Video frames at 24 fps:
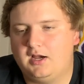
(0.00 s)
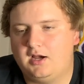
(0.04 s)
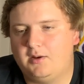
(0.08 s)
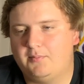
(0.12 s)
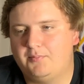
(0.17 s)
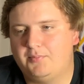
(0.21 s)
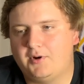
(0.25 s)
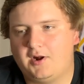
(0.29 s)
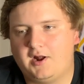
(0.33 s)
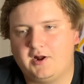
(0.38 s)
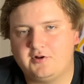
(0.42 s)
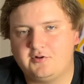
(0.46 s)

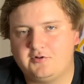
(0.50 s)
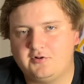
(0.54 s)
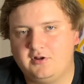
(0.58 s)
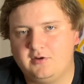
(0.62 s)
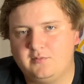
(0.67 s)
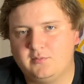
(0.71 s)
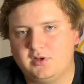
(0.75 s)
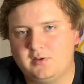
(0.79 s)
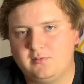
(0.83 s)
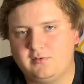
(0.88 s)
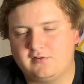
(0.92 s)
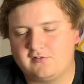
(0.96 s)
Brock Glenn
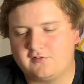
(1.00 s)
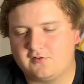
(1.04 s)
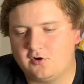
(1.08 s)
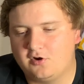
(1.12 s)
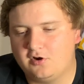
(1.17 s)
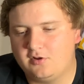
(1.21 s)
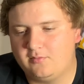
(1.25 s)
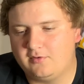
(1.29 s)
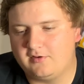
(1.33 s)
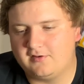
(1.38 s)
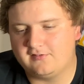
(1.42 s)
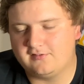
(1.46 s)
might be
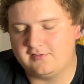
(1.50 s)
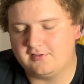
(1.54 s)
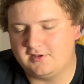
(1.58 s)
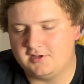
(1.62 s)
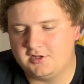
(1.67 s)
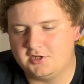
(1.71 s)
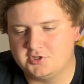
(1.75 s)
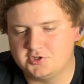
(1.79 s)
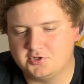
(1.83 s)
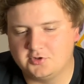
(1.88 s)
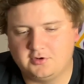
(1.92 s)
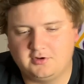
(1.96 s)
starting because of the
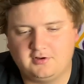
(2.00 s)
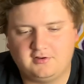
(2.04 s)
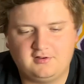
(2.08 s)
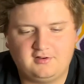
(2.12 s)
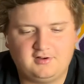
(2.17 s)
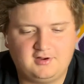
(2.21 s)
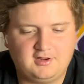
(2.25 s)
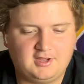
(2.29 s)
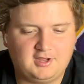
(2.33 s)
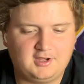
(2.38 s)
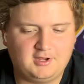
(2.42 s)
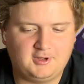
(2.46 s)
injury.
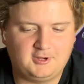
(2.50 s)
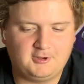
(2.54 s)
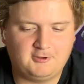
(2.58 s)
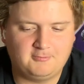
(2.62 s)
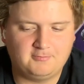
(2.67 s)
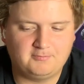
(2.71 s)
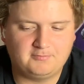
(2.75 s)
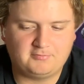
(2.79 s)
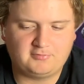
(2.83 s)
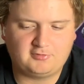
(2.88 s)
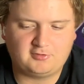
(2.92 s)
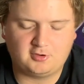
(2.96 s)

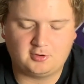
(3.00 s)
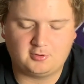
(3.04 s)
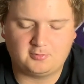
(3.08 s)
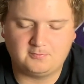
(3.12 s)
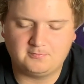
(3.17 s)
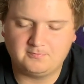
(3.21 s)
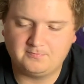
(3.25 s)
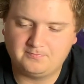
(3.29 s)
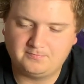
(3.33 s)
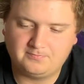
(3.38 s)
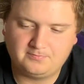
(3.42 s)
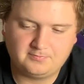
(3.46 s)
So
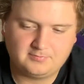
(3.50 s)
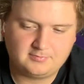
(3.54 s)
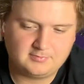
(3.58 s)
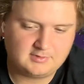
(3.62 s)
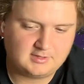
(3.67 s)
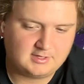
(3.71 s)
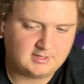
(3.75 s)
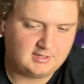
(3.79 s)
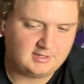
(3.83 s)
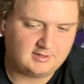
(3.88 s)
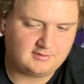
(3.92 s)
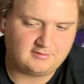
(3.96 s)

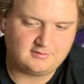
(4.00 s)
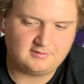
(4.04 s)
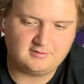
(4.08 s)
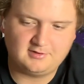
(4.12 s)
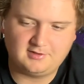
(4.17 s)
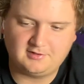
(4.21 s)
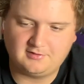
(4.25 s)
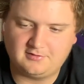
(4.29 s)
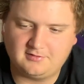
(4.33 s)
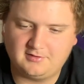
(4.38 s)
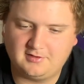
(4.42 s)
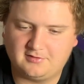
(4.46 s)

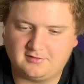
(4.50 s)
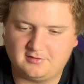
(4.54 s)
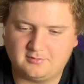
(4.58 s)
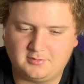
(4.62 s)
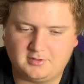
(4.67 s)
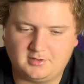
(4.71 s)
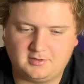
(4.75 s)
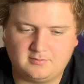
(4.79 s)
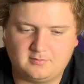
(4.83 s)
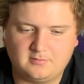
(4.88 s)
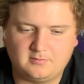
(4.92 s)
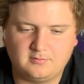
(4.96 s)
it's going to
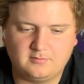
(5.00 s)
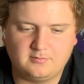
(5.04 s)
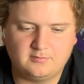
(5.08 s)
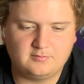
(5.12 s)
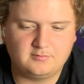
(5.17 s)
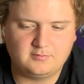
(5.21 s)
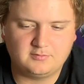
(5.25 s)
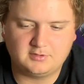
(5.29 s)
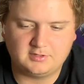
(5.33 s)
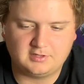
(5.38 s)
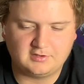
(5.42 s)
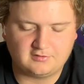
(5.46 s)
be
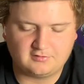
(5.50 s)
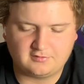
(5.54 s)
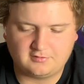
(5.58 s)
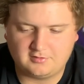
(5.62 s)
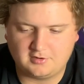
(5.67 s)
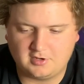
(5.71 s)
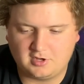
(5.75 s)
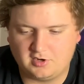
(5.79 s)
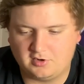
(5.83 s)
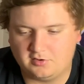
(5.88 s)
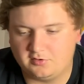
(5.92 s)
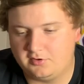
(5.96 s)
just
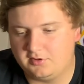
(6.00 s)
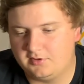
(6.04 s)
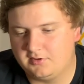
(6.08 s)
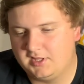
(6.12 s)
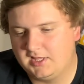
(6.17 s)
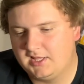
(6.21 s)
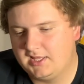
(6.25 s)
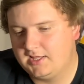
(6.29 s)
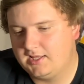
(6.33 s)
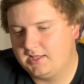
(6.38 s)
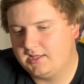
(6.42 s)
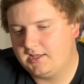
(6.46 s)
ugly.
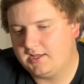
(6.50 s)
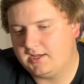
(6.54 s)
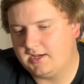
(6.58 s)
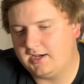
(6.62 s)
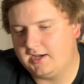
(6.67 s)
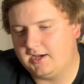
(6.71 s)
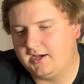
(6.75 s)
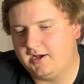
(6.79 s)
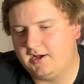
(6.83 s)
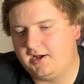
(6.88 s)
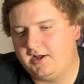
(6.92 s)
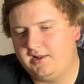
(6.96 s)

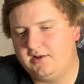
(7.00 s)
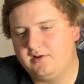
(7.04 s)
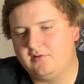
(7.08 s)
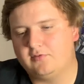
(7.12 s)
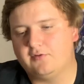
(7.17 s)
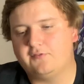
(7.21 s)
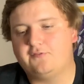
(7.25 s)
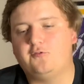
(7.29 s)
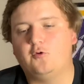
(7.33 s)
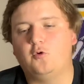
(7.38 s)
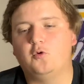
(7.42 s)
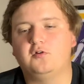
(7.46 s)
Number
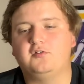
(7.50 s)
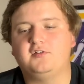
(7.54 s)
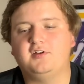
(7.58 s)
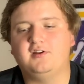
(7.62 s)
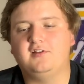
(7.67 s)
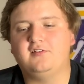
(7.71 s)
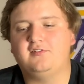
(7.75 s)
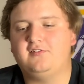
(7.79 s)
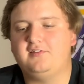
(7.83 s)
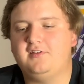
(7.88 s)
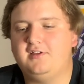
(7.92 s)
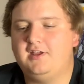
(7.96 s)
4,
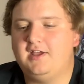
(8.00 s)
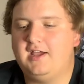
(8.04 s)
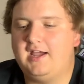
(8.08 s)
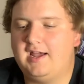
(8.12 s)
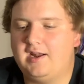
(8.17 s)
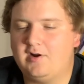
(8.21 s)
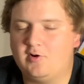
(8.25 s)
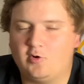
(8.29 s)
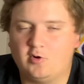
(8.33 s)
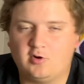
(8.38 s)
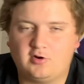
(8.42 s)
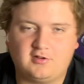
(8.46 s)
Tennessee
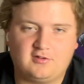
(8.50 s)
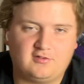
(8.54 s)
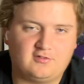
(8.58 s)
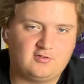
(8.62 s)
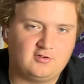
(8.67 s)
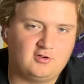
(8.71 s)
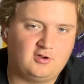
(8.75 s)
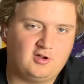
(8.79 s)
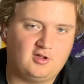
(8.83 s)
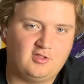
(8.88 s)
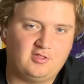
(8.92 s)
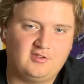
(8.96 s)
at
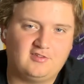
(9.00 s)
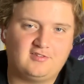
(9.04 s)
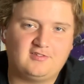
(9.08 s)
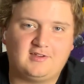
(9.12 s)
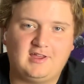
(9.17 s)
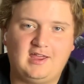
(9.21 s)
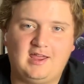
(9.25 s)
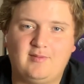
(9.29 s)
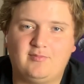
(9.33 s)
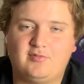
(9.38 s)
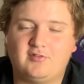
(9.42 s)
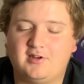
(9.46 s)
Arkansas. This
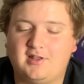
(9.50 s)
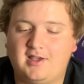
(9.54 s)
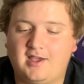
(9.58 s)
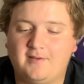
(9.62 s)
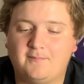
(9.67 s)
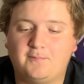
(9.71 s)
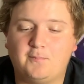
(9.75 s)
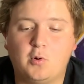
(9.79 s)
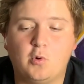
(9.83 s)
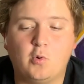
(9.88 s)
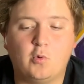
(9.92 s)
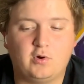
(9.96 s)
game's going to
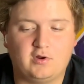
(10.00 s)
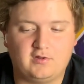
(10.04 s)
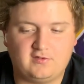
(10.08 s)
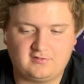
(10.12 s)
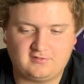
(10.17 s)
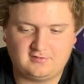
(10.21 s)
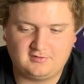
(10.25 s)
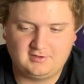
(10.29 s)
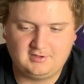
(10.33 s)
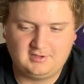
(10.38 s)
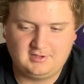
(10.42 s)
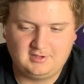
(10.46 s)
have
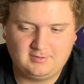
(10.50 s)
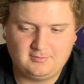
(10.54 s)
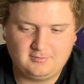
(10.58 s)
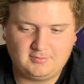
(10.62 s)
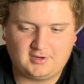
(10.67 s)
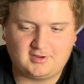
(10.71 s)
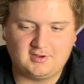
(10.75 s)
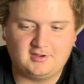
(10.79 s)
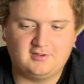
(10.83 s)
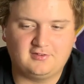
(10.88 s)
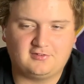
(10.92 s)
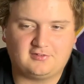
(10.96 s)
points
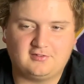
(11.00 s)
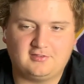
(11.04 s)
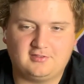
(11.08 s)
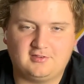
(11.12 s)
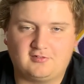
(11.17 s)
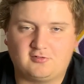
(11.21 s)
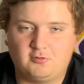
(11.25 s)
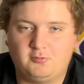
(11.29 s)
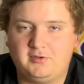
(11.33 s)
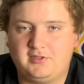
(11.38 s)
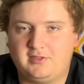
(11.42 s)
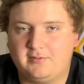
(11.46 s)
because
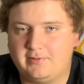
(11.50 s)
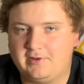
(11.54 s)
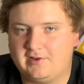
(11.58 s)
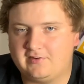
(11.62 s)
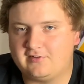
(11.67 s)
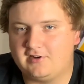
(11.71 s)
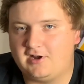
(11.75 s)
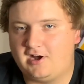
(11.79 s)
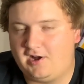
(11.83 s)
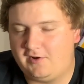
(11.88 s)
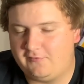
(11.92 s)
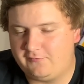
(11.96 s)
this will be the best
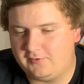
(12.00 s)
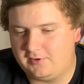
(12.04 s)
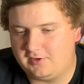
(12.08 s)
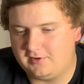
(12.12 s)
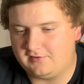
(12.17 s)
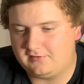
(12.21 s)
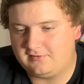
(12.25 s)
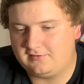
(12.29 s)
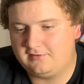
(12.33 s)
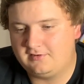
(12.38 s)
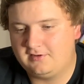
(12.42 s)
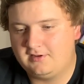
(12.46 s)

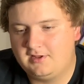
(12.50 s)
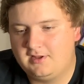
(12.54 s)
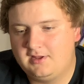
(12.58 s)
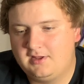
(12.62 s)
offense.